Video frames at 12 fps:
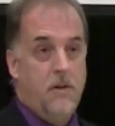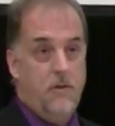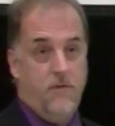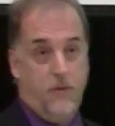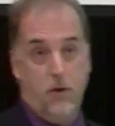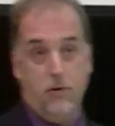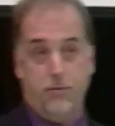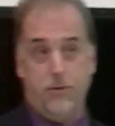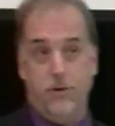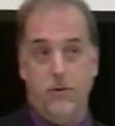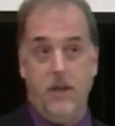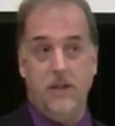flow
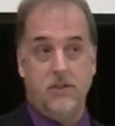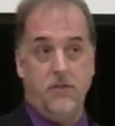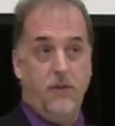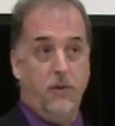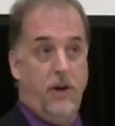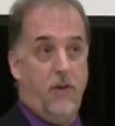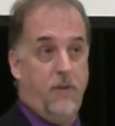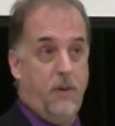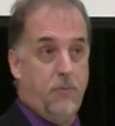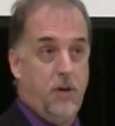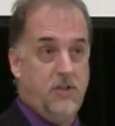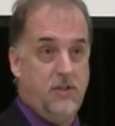through is the Philadelphia
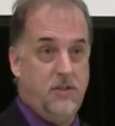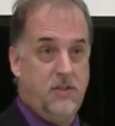prison